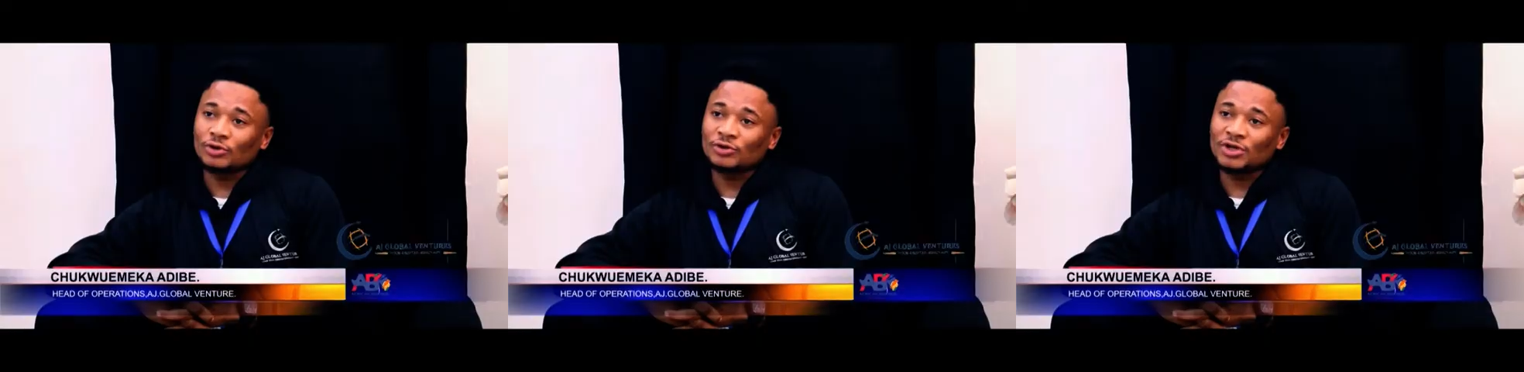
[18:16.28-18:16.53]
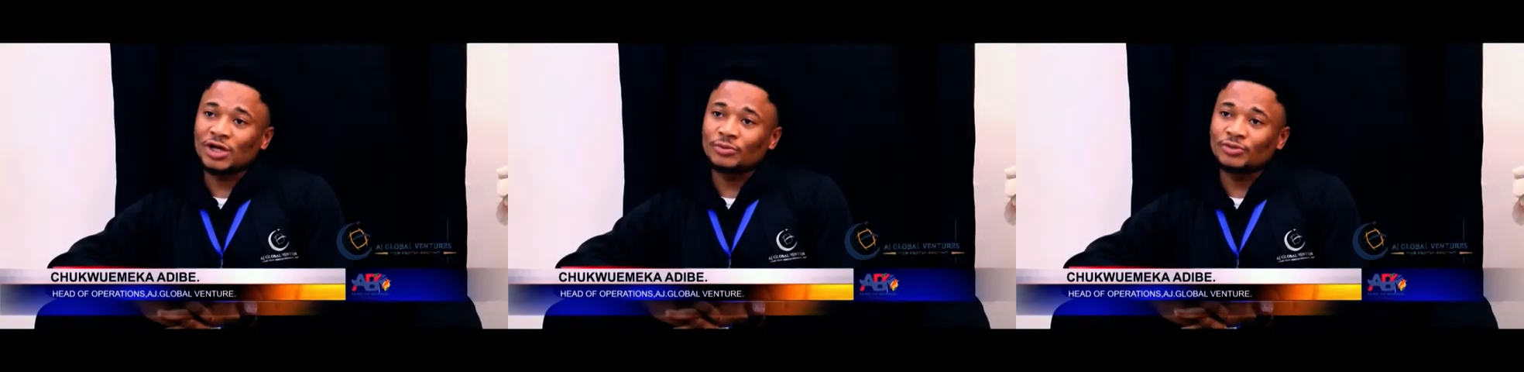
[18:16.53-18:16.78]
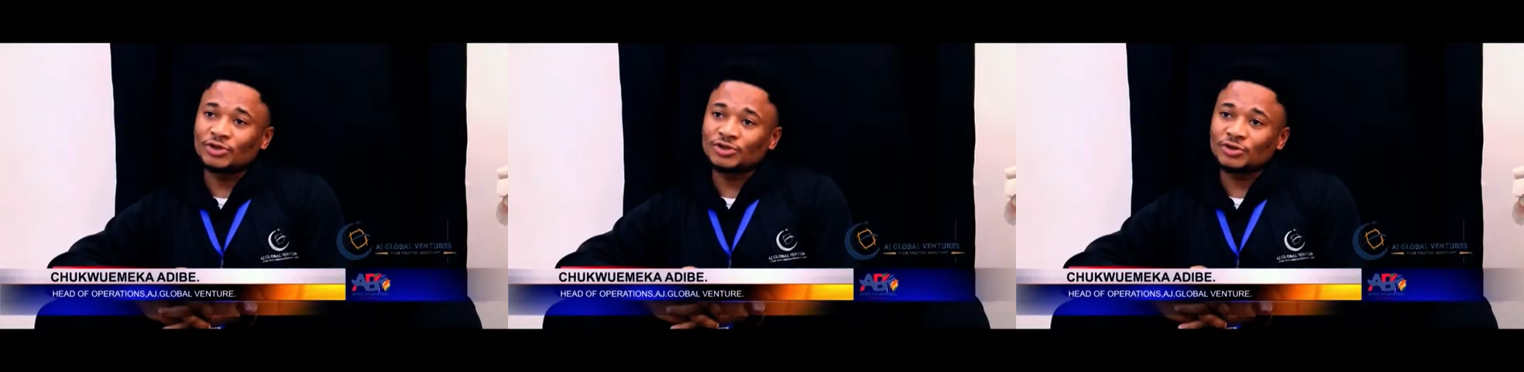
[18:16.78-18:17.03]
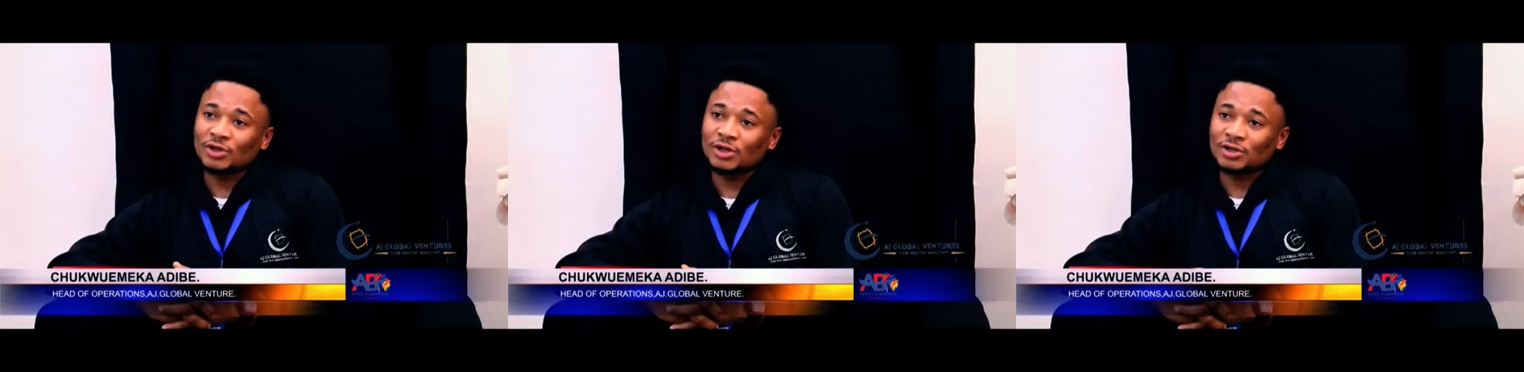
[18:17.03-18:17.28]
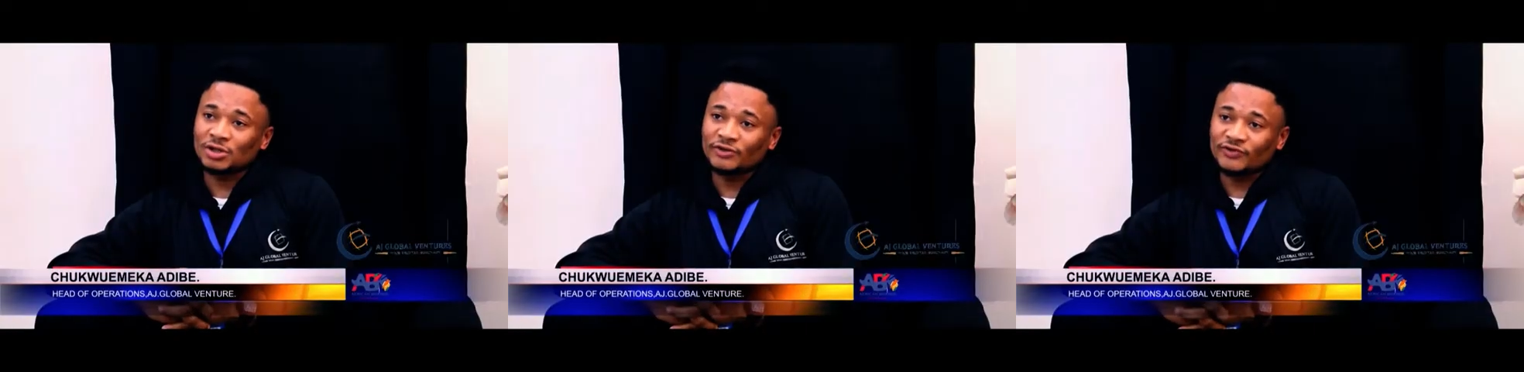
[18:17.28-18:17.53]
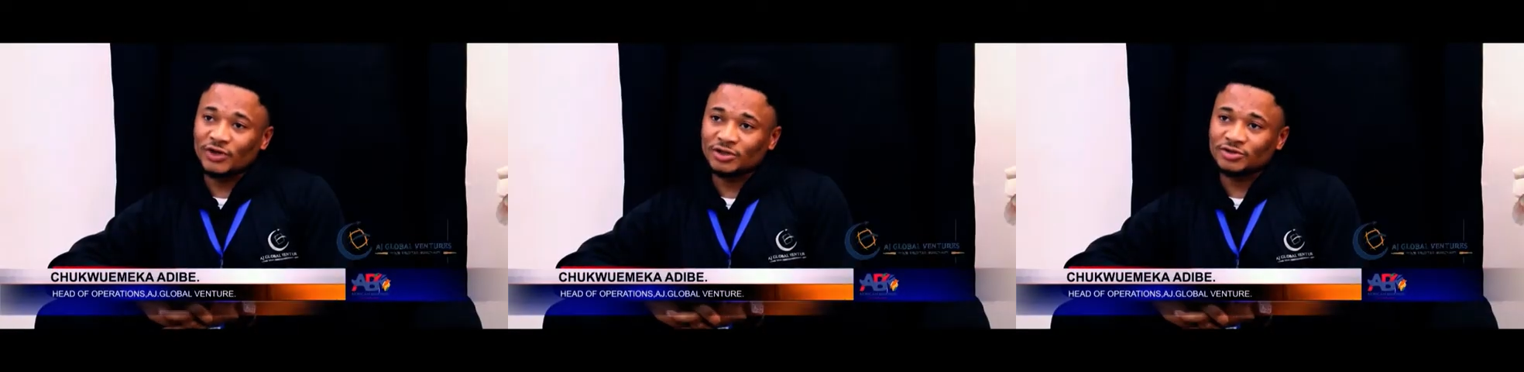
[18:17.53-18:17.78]
all their Bitcoin and
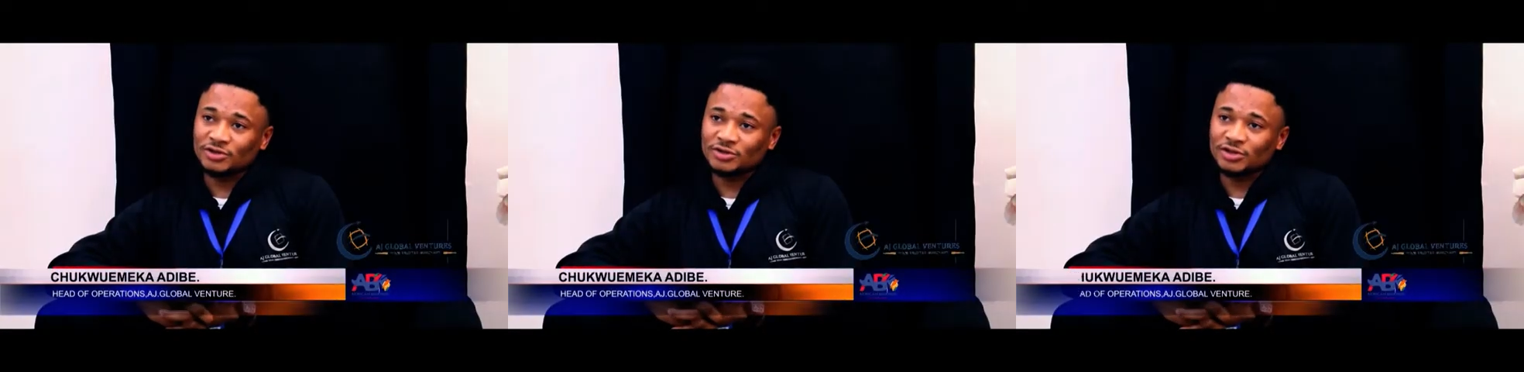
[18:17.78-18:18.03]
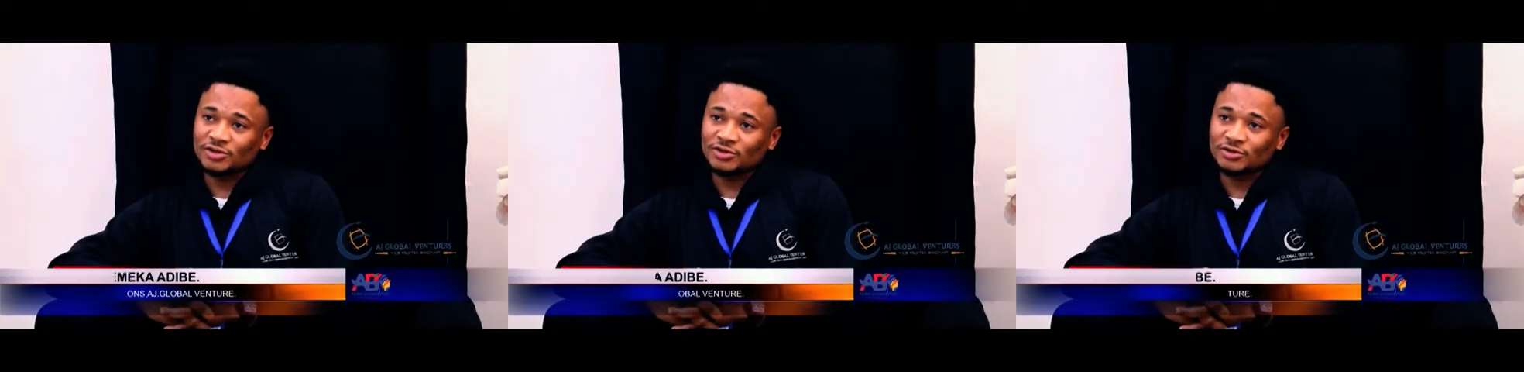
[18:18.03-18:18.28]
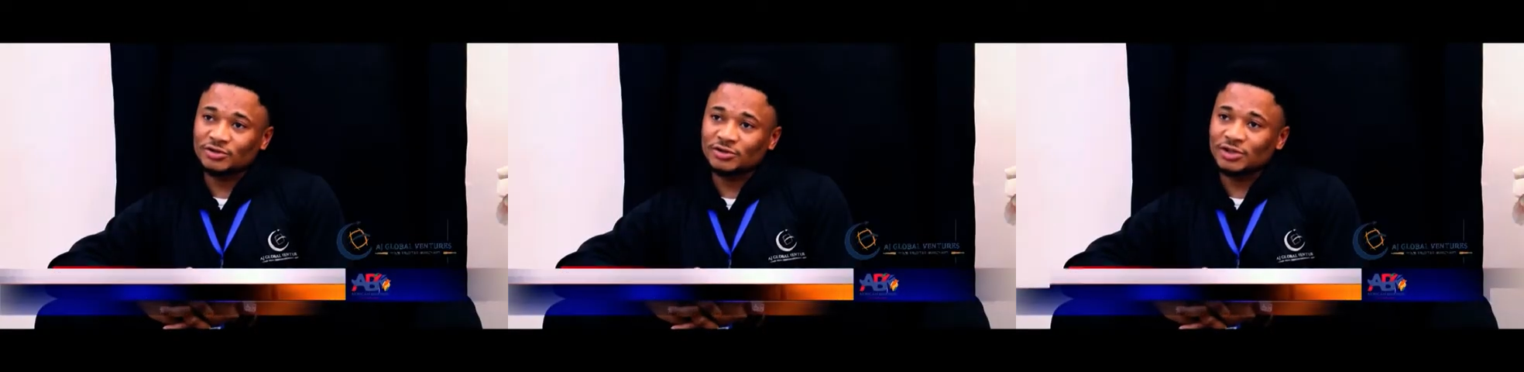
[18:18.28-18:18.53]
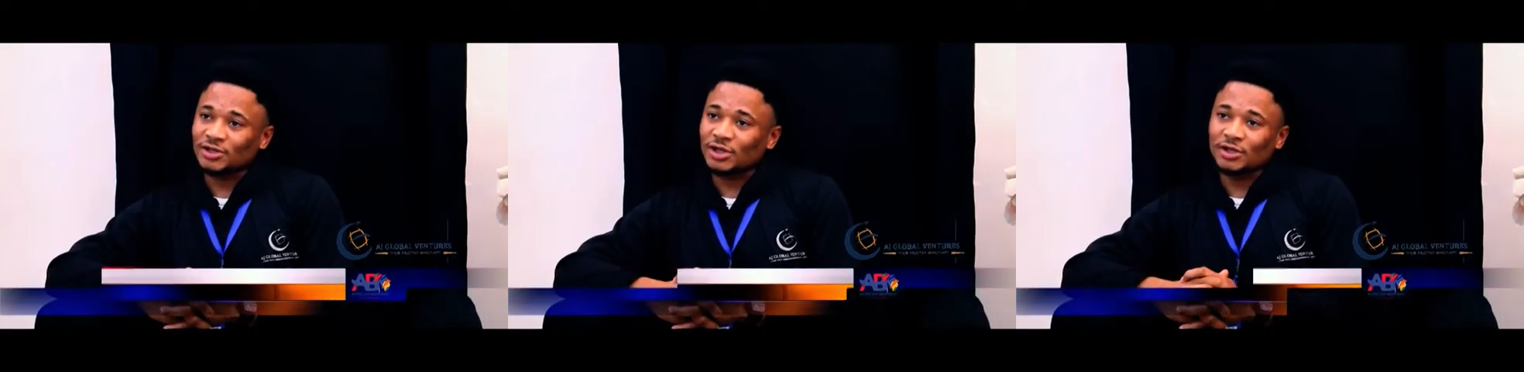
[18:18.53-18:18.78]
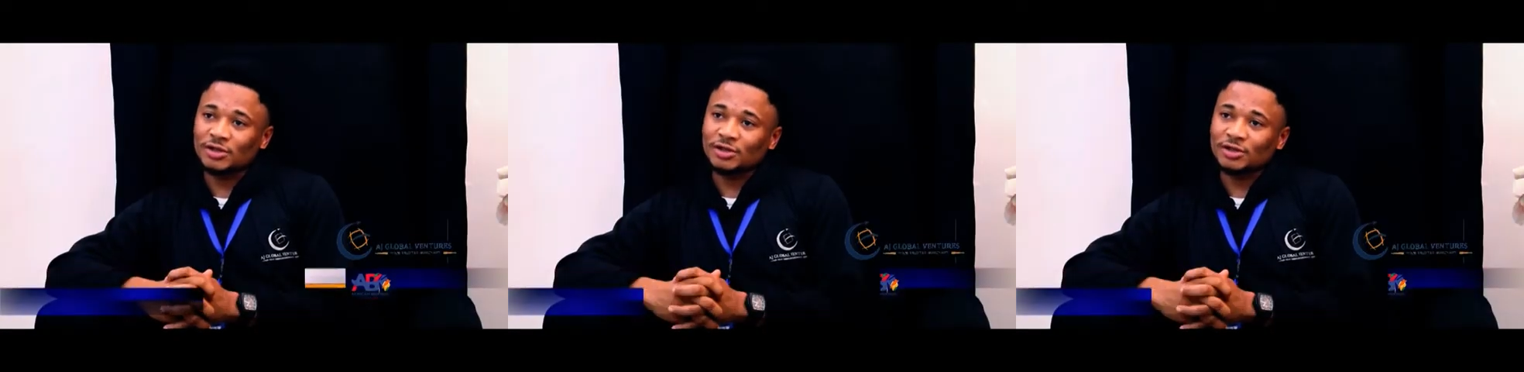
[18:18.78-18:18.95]
gift card transactions at any